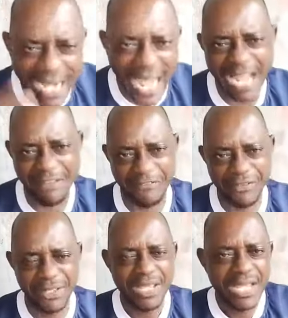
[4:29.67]

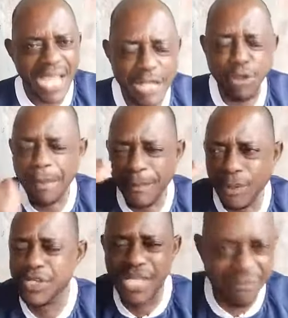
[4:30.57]
life. Edo
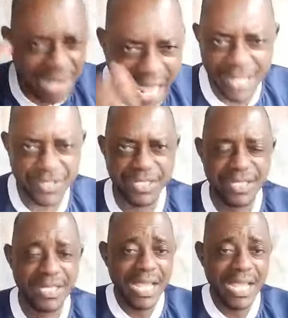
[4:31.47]
people deserve light.